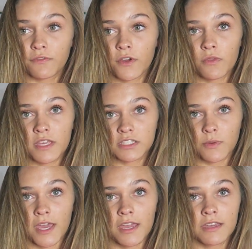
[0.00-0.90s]
your phone this
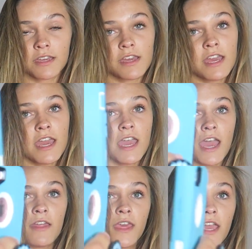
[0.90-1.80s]
way,
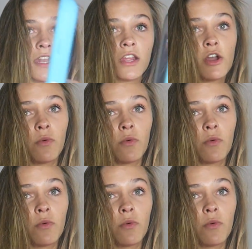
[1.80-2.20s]
and then